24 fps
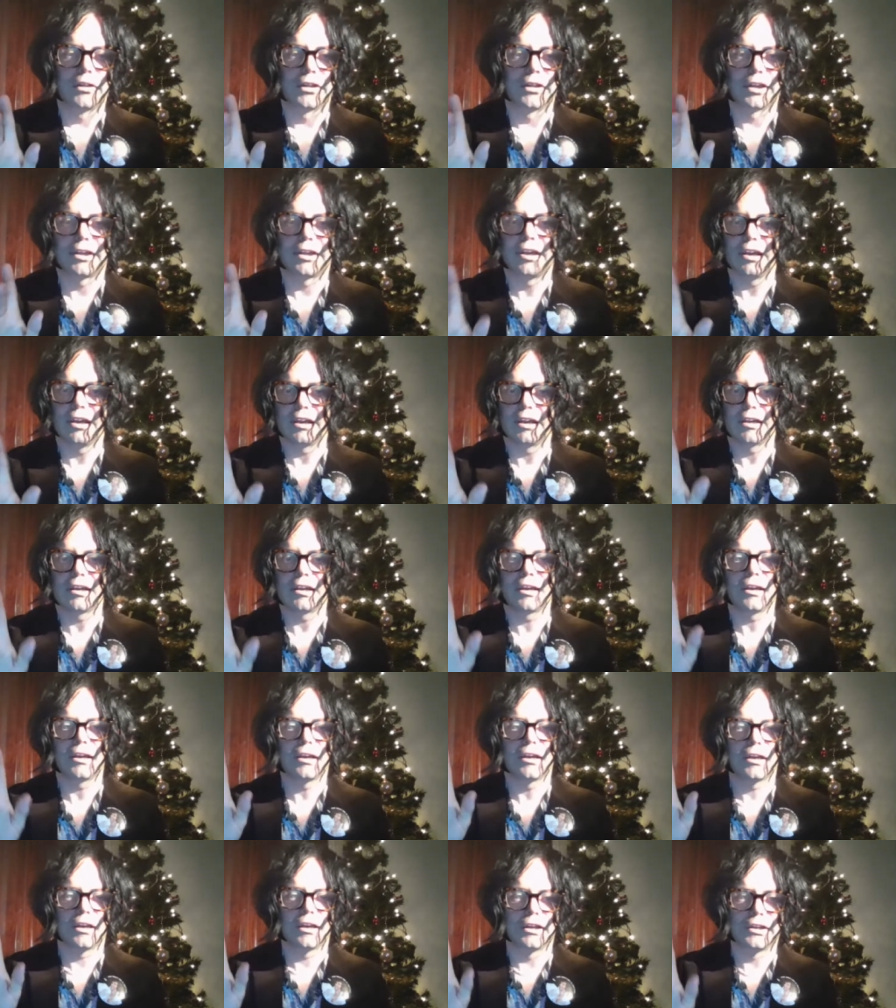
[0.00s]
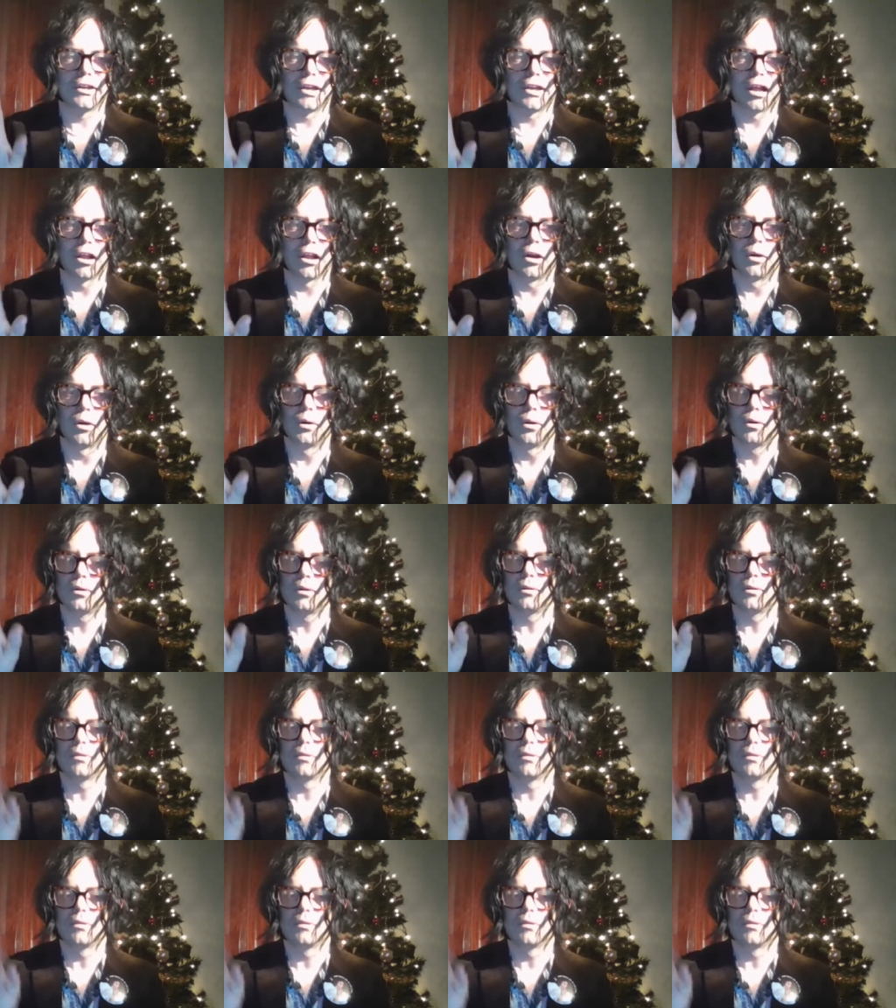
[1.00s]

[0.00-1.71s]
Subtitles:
The King in Yellow,